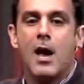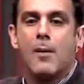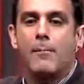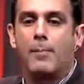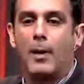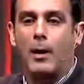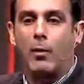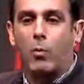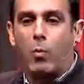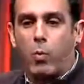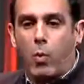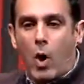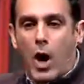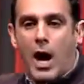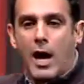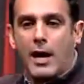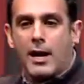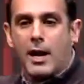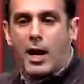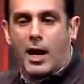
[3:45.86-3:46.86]
but
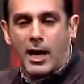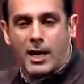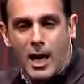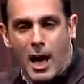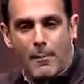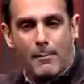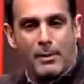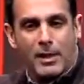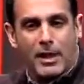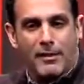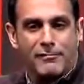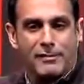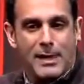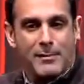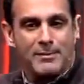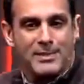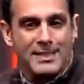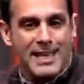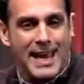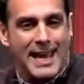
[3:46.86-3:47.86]
one a couple of
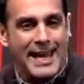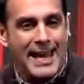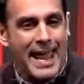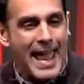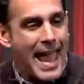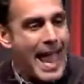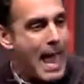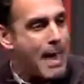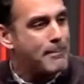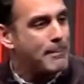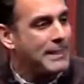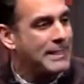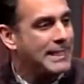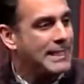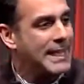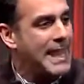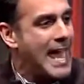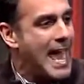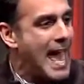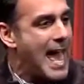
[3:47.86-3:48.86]
them say it happened
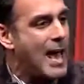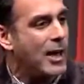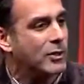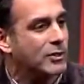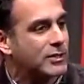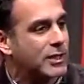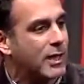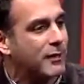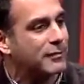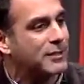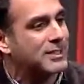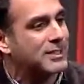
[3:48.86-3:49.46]
in the house of